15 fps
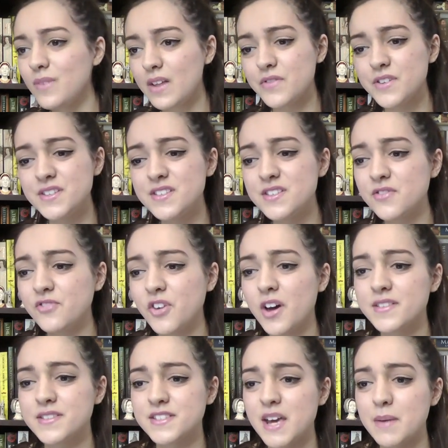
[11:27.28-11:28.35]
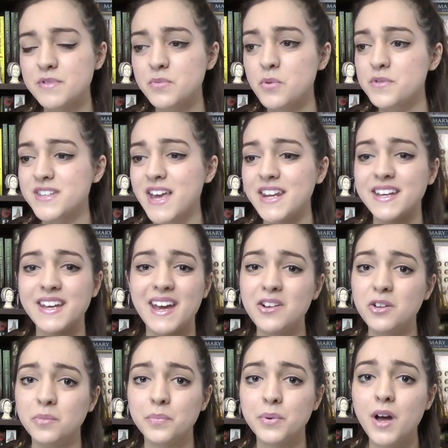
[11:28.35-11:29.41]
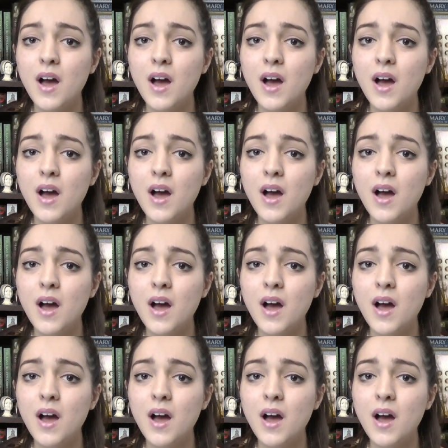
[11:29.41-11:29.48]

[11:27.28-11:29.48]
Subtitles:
This is the first step towards getting help.